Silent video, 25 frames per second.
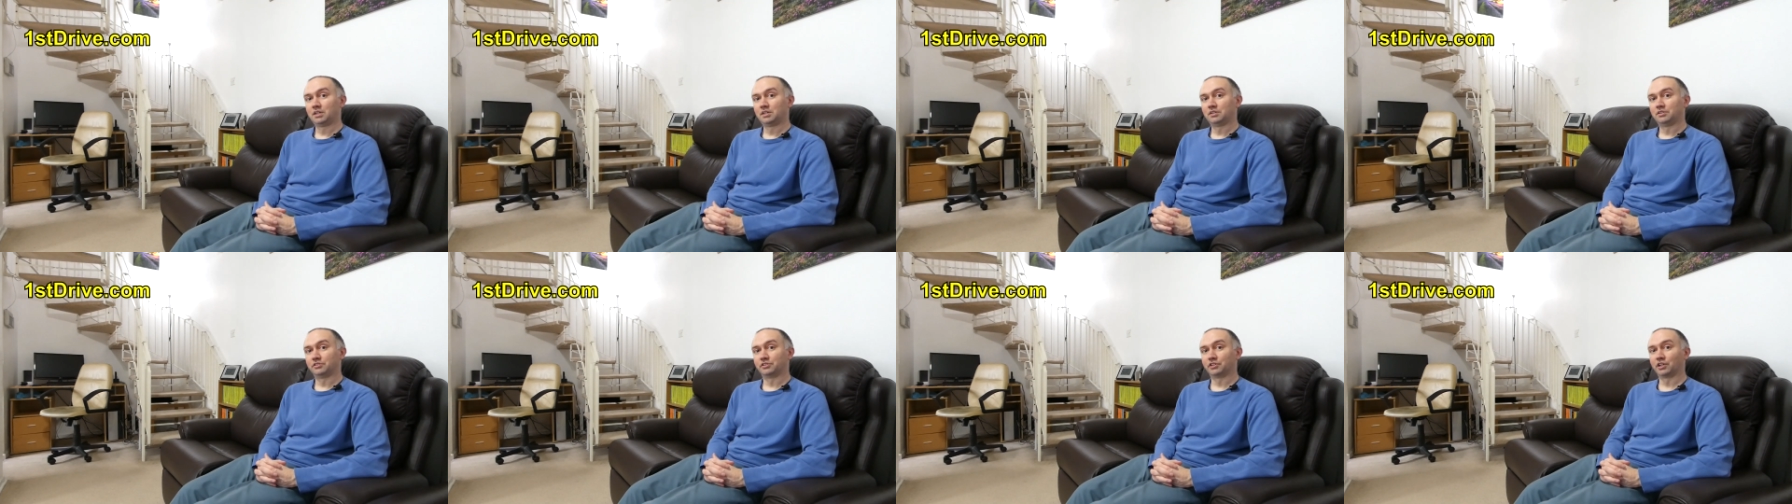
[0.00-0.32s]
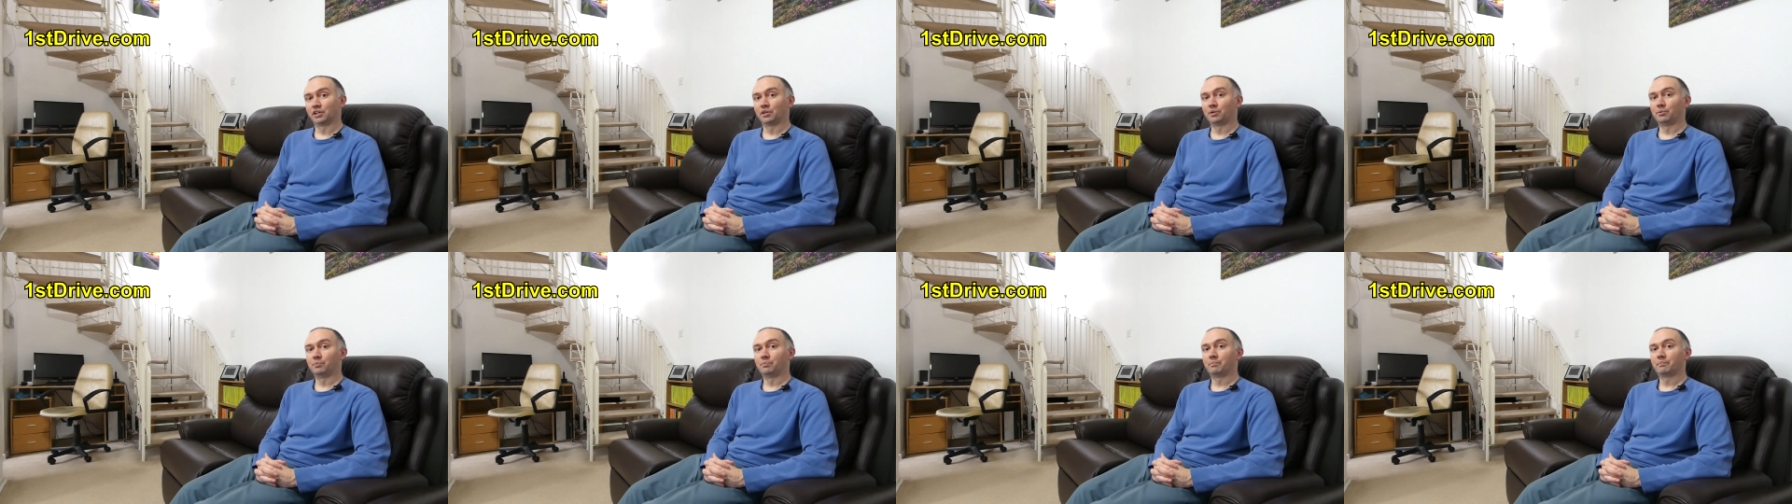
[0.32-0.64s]

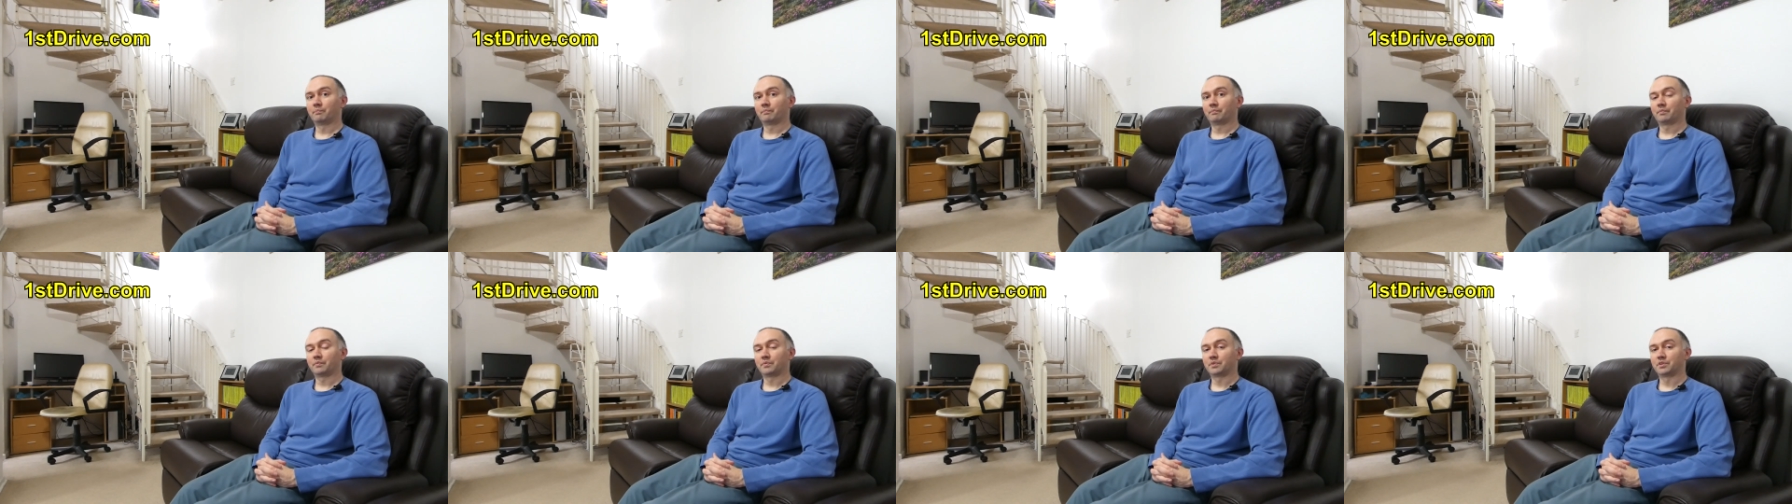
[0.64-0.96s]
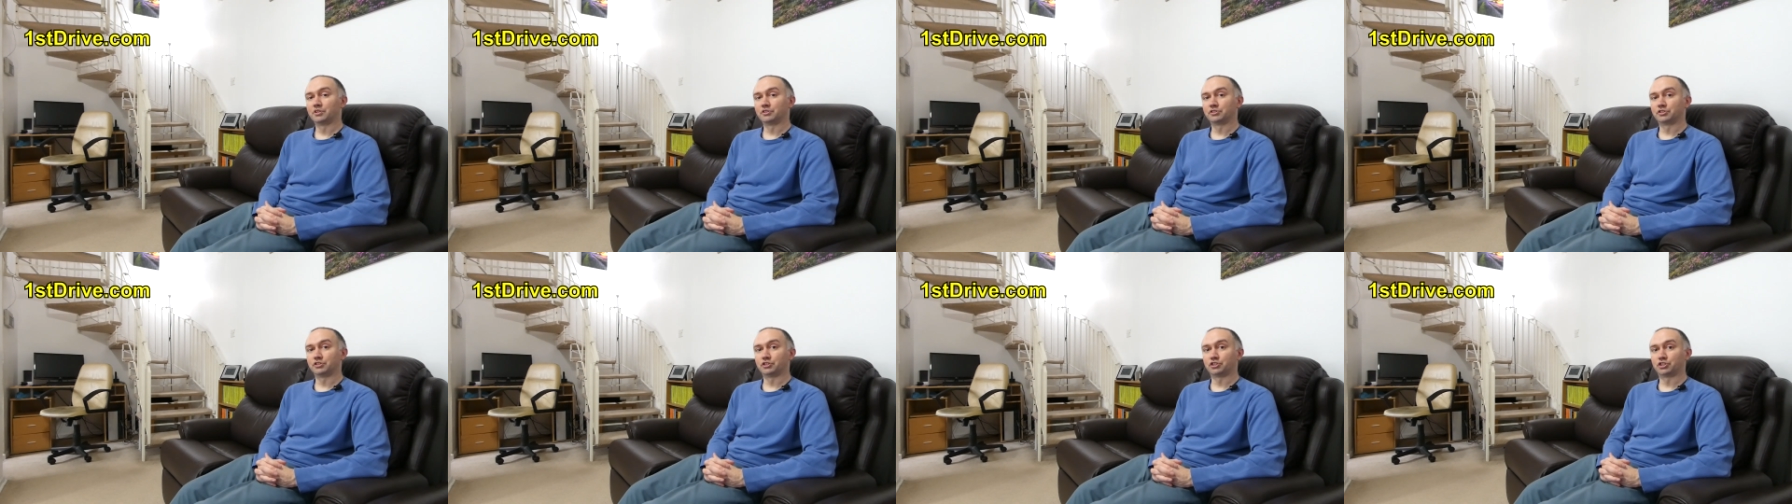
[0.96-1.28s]
So
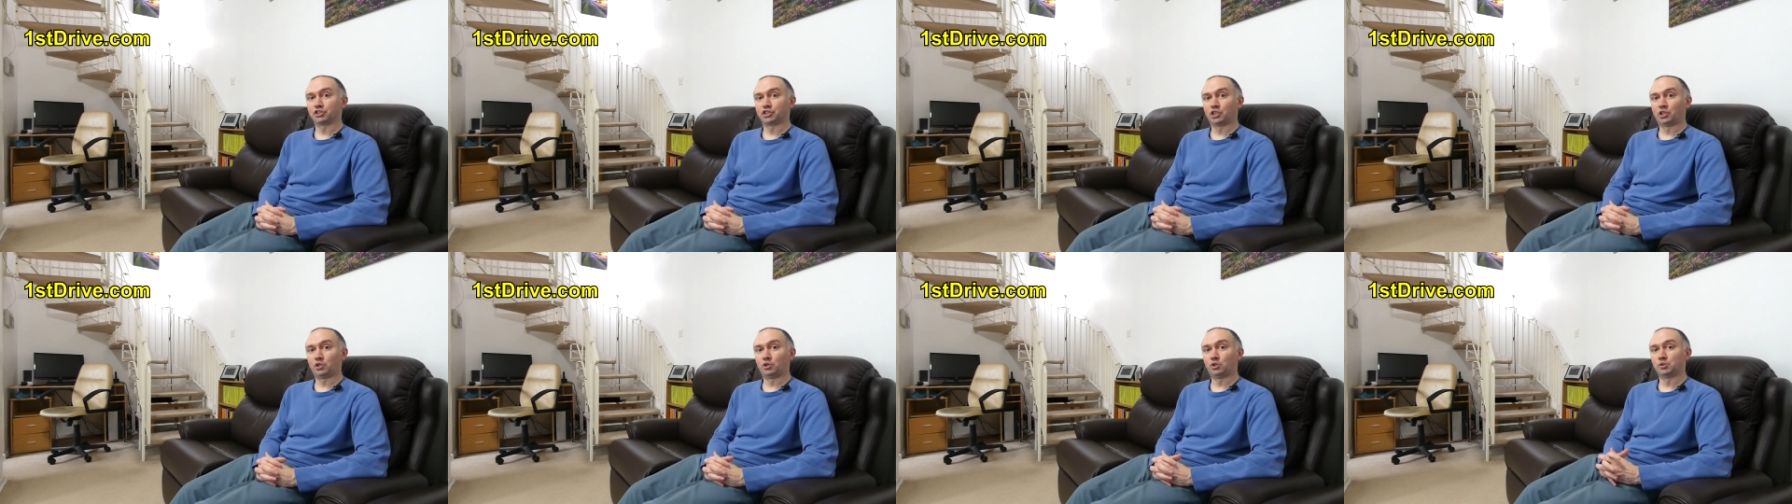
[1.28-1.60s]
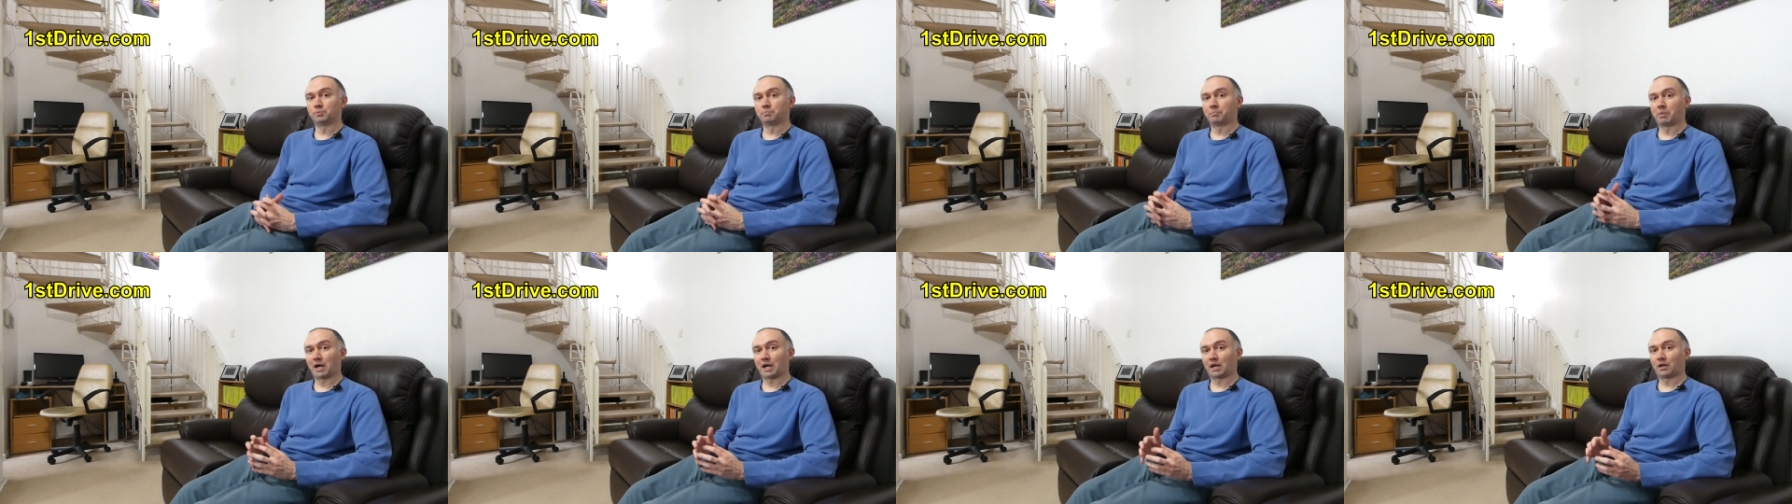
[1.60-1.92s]
there's this
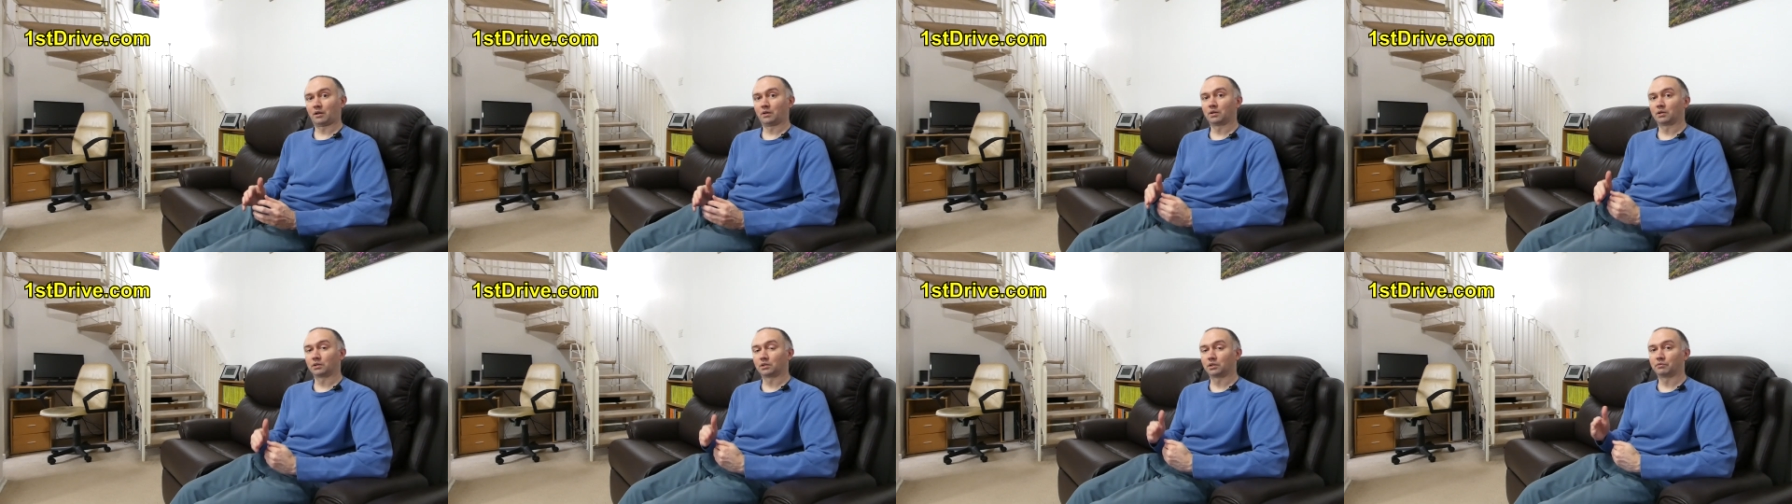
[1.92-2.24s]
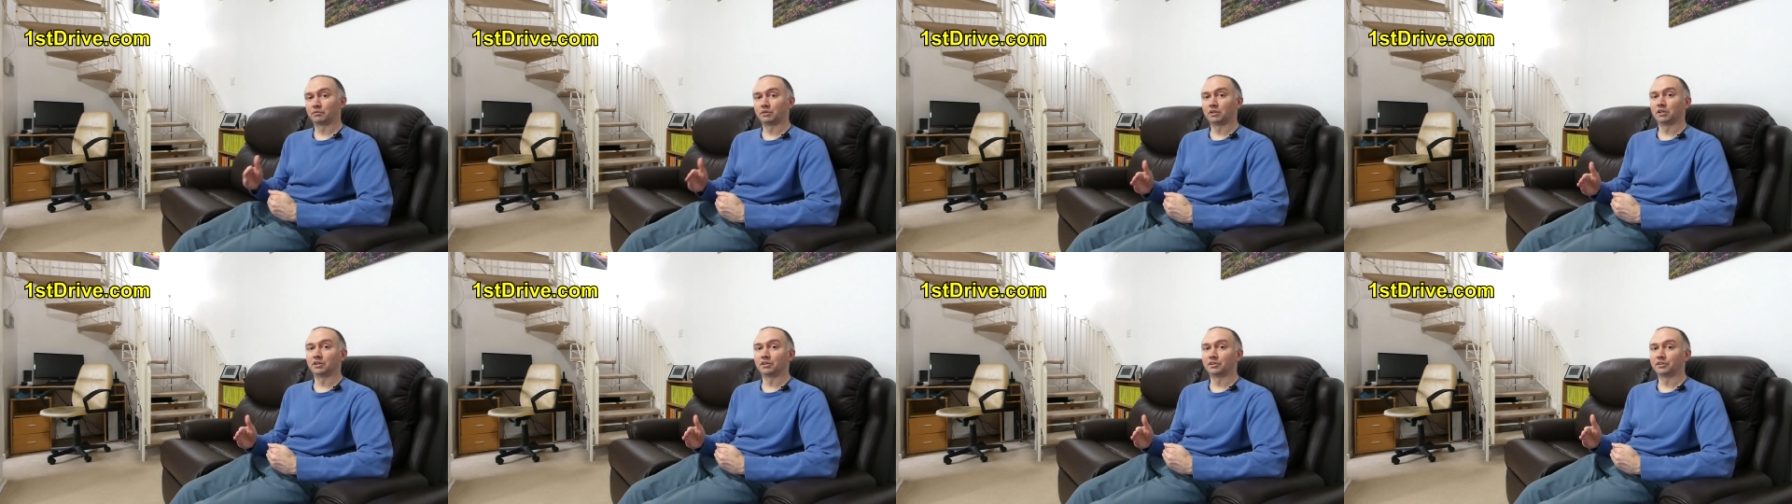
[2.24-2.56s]
huge backlog
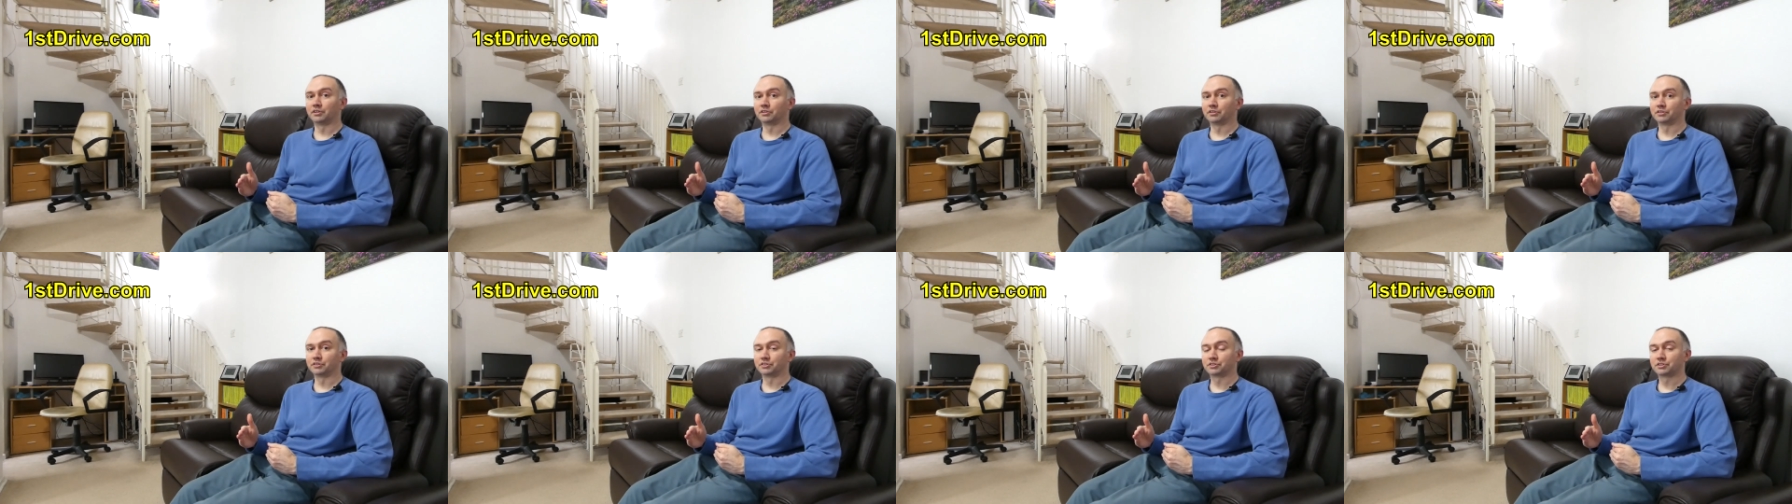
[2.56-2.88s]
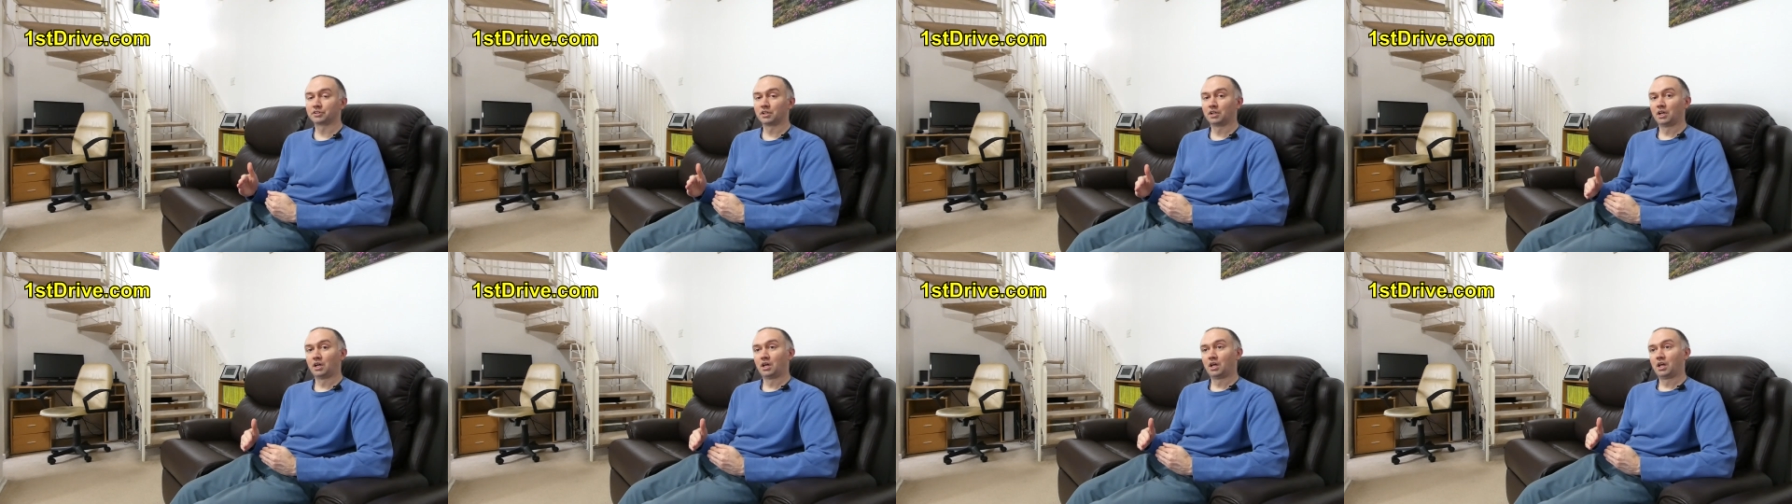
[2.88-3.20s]
of learners.